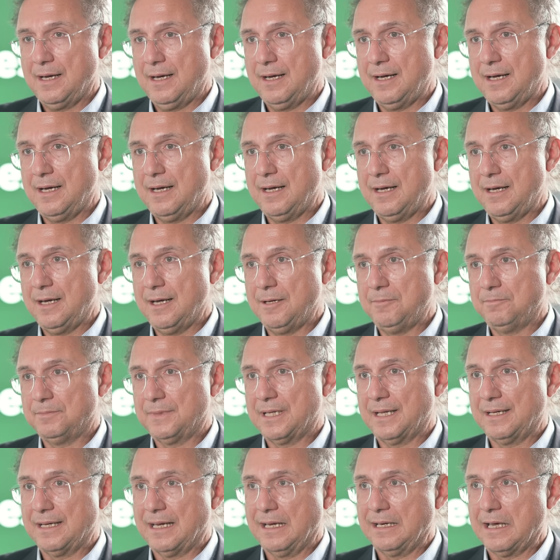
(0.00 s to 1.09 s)

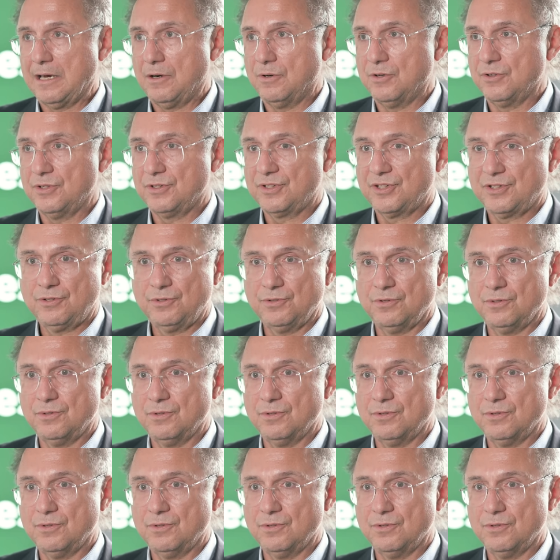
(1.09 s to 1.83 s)
That allows